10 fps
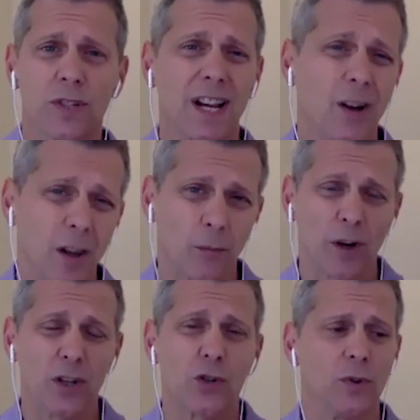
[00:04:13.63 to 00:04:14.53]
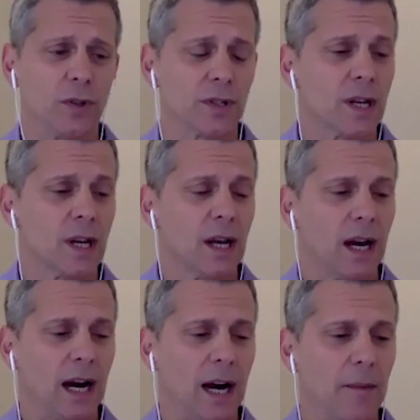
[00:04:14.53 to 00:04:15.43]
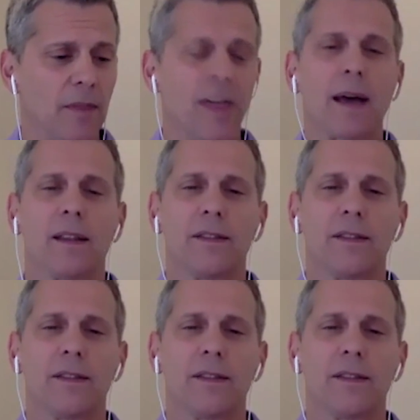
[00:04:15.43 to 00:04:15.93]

I call them rituals, that